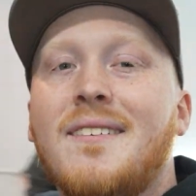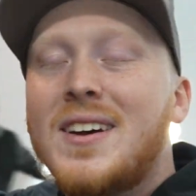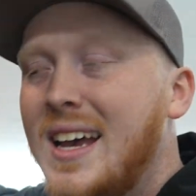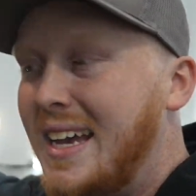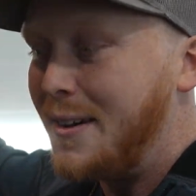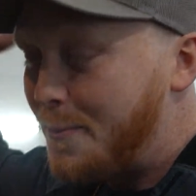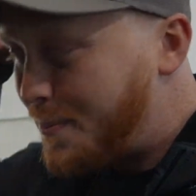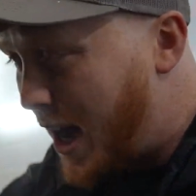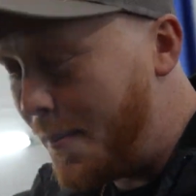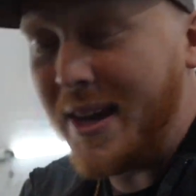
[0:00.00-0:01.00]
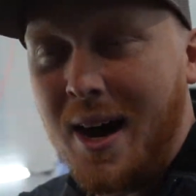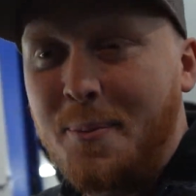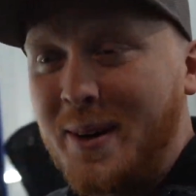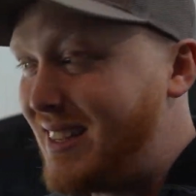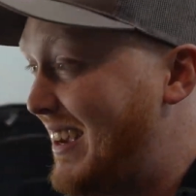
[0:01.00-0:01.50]
of coming
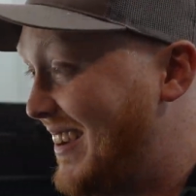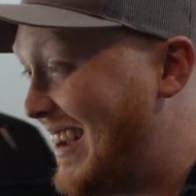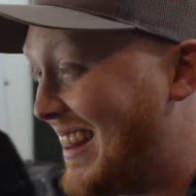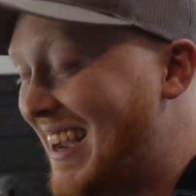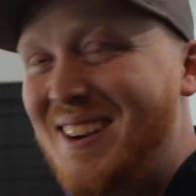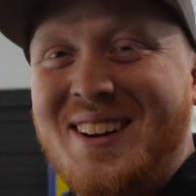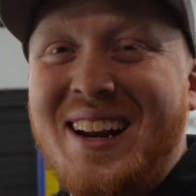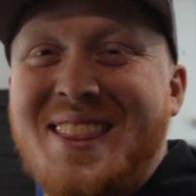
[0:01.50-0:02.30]
up with, I thought you were gonna